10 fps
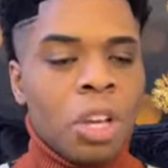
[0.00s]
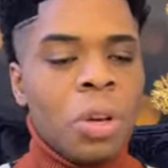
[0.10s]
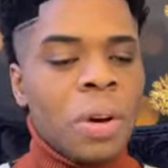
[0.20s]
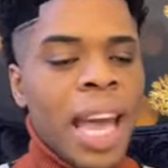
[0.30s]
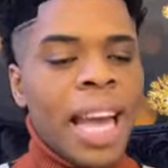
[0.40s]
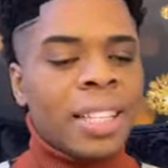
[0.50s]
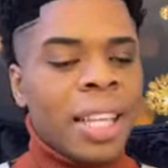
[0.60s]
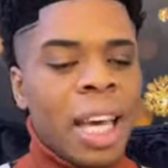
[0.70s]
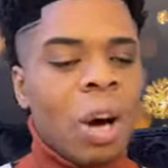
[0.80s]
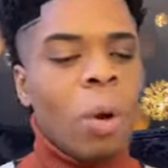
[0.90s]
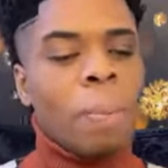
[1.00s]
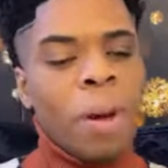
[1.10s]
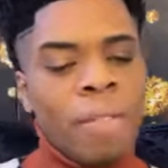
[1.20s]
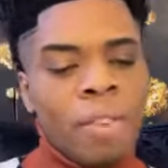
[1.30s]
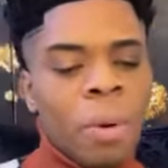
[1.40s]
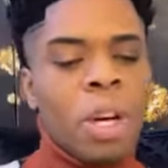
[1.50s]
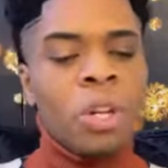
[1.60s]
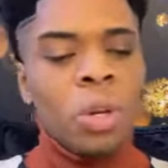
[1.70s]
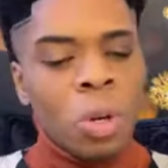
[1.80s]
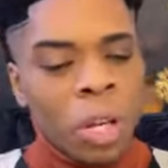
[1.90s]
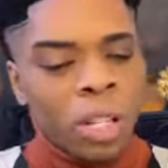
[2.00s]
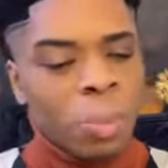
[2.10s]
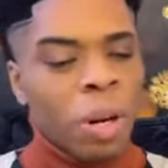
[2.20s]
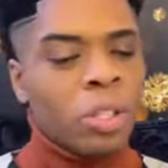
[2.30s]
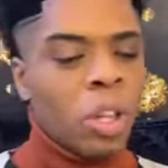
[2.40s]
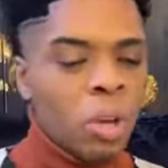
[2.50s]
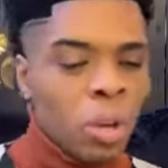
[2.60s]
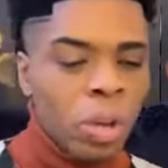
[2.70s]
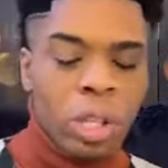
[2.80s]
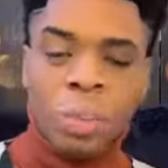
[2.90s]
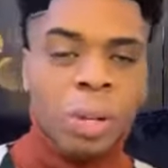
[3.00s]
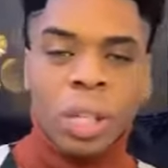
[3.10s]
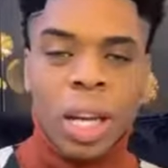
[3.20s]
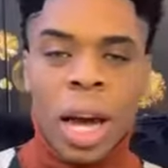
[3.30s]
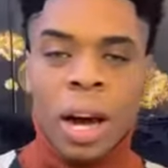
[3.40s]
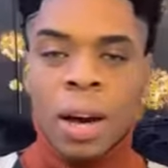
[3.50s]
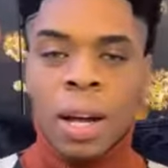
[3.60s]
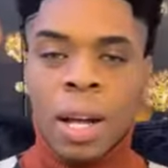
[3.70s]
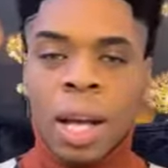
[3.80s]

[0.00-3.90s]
You can't say, oh, prophet, well, you knew this person, you knew this person now.